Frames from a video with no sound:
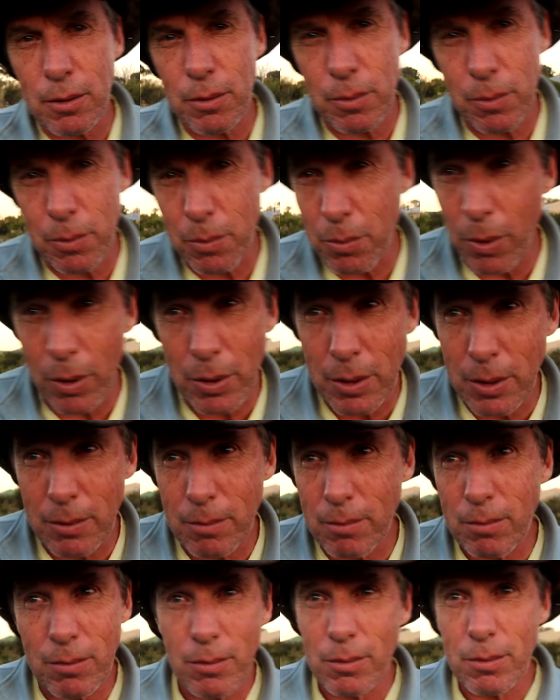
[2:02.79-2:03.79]
to
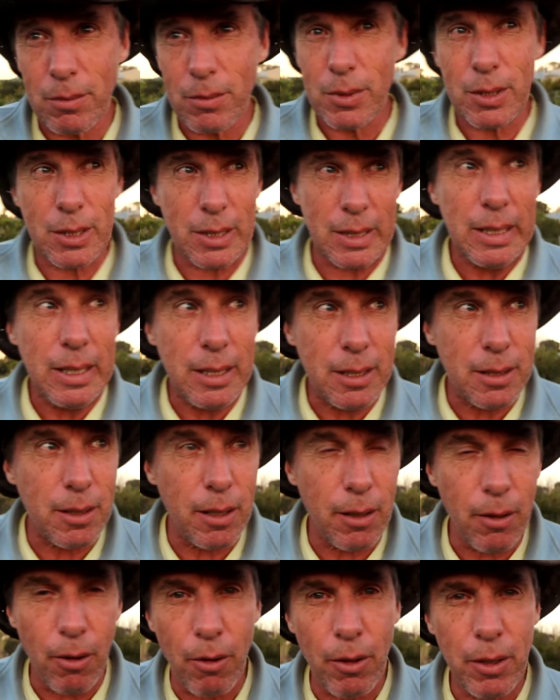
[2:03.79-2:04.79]
what seeds
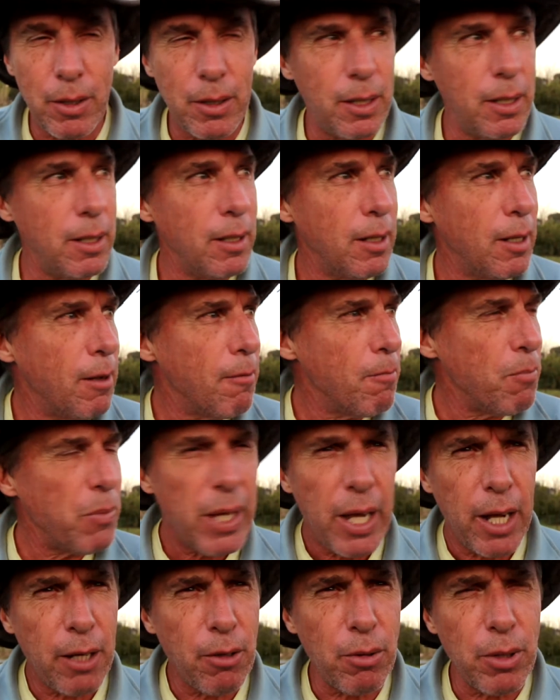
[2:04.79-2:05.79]
there are in there.
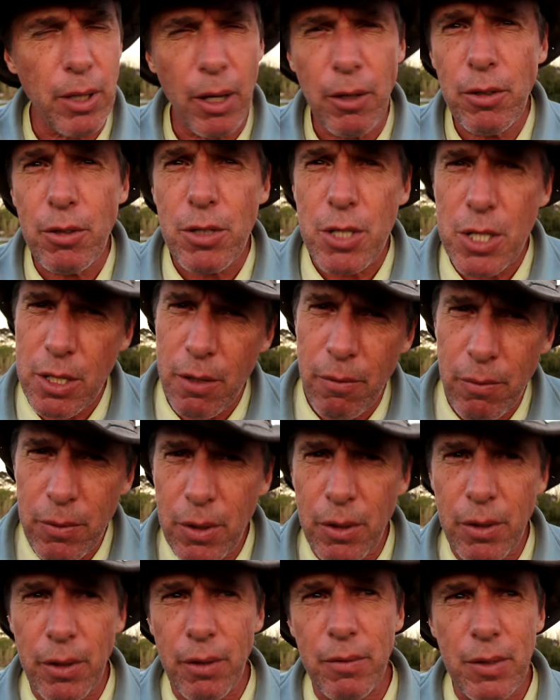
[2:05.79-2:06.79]
And although you
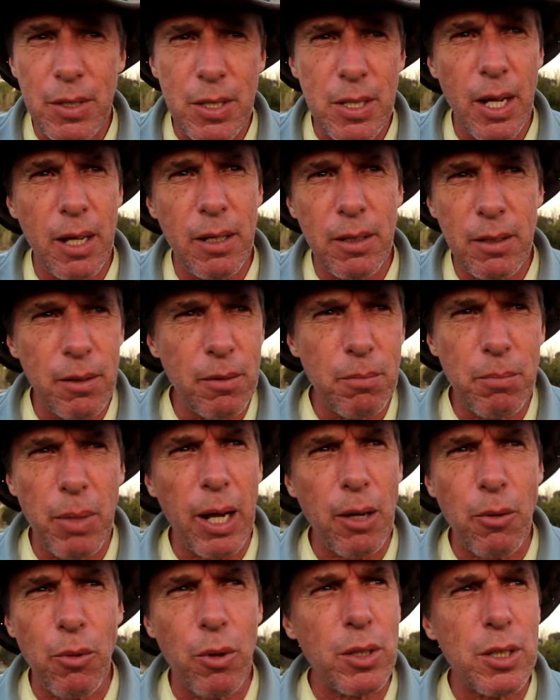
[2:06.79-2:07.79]
sift the river sand, the
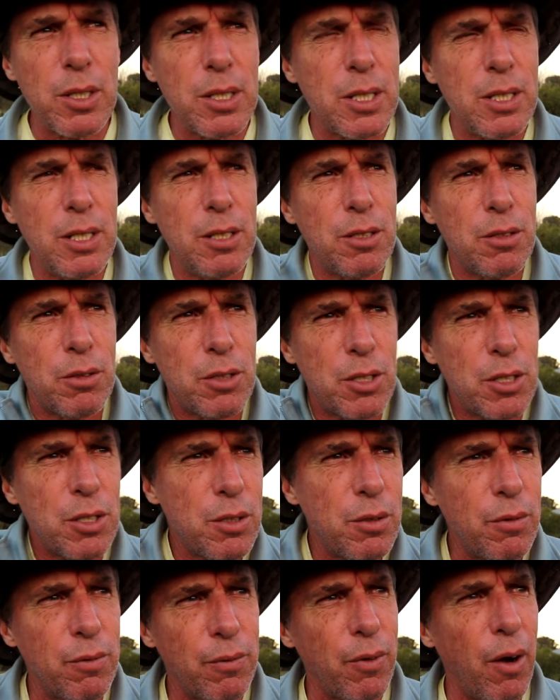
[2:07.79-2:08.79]
black wattle seeds are
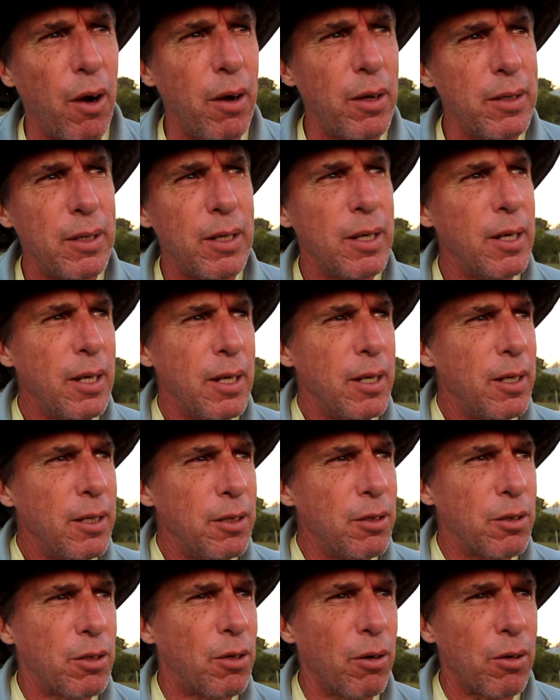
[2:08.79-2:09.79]
just too fine.
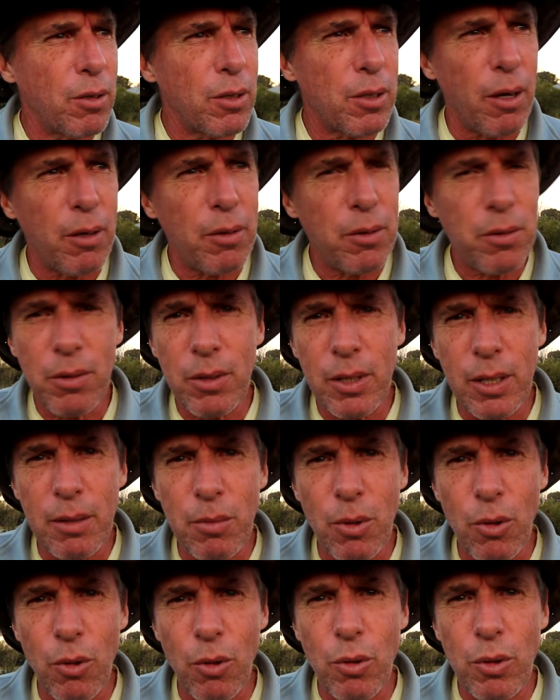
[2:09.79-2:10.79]
You can't go through
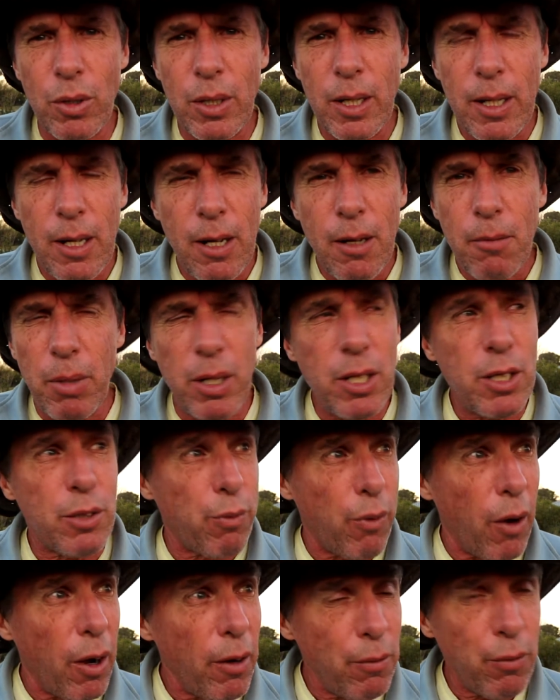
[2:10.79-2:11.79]
them all. But it's
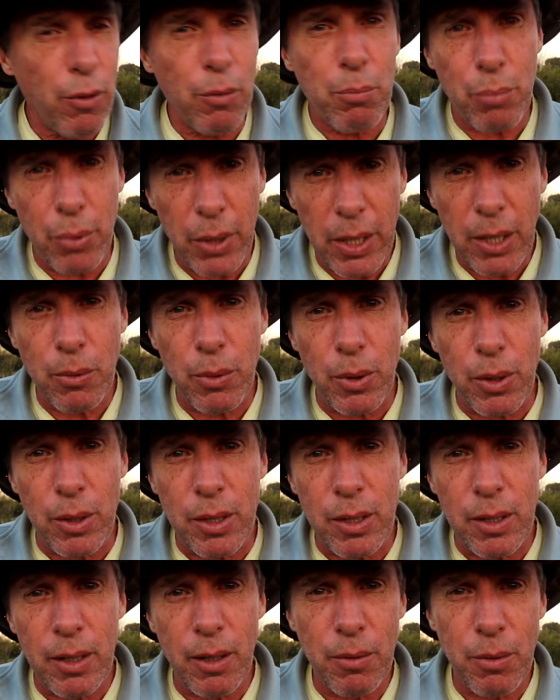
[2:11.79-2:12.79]
fine for
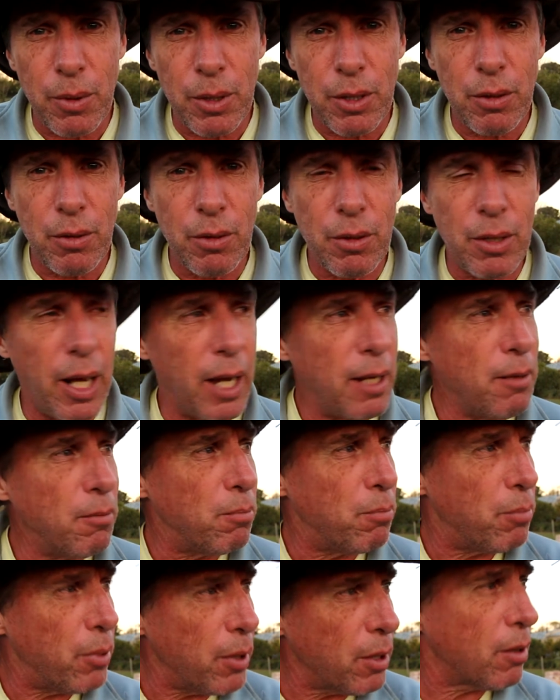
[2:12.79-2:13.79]
brickwork, you know, when you're
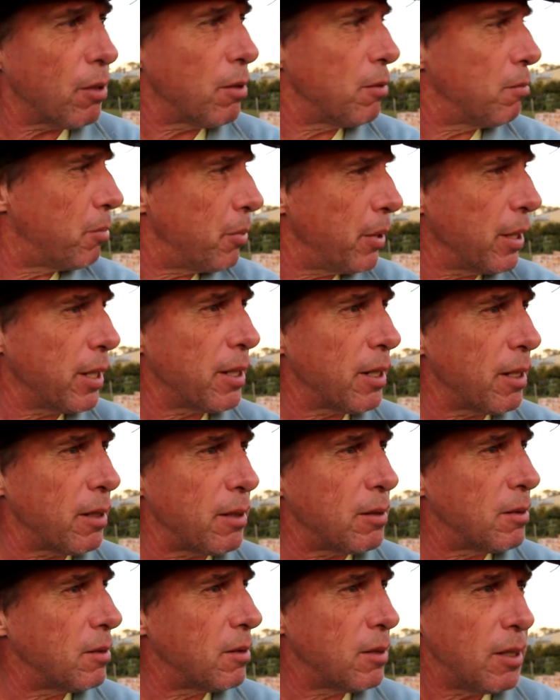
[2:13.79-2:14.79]
laying brick on brick
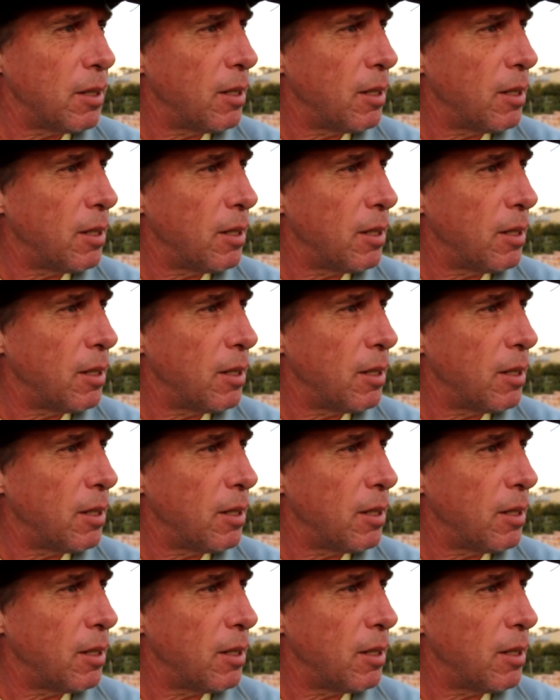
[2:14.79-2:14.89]
and